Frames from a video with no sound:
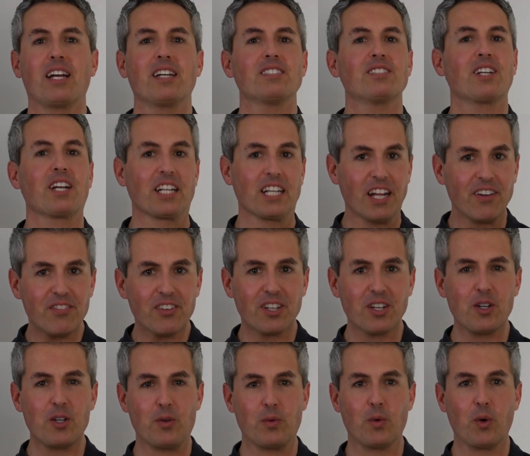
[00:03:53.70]
a
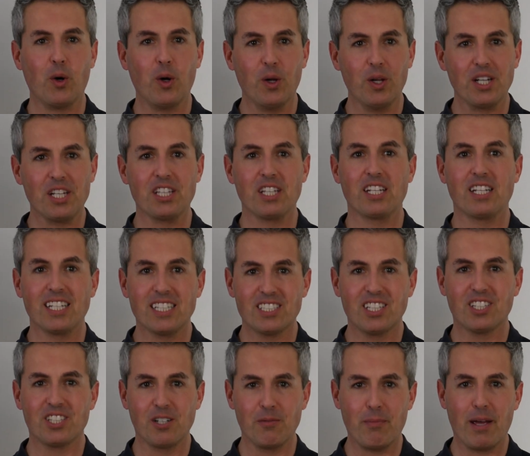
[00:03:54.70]
significant role in the
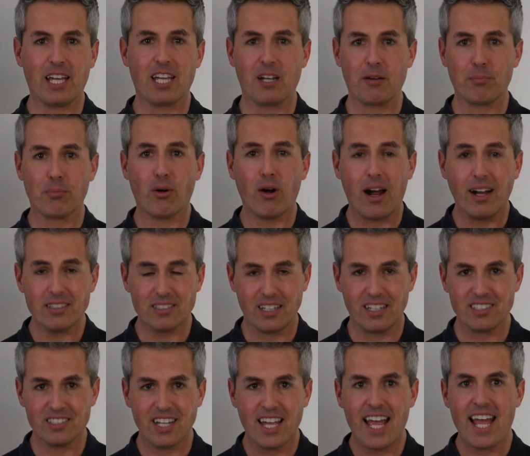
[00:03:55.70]
decision-making
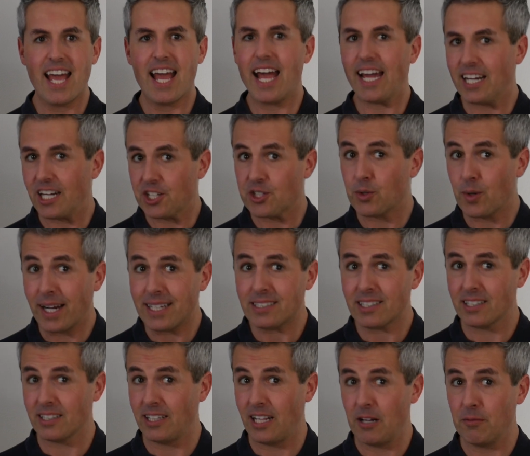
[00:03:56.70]
process, and
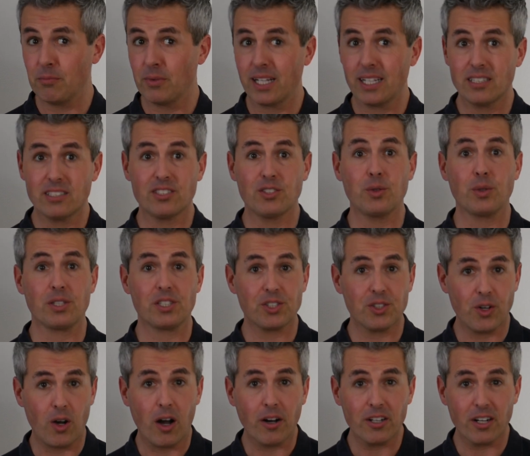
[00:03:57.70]
addressing them leads to a
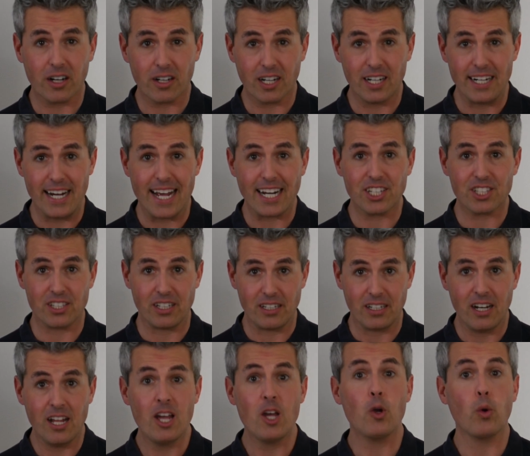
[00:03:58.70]
stronger
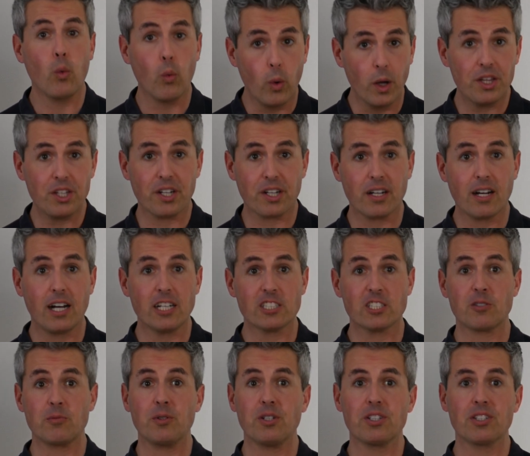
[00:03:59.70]
connection with your
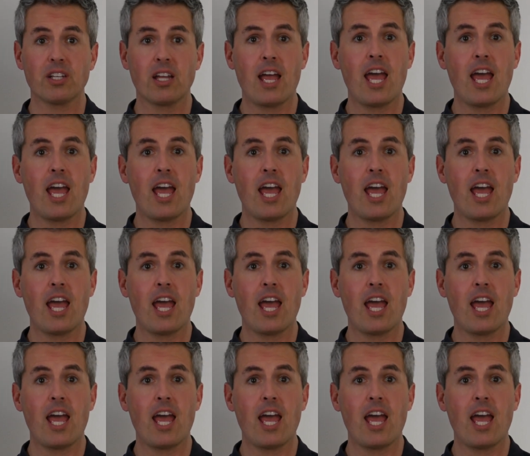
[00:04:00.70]
customers.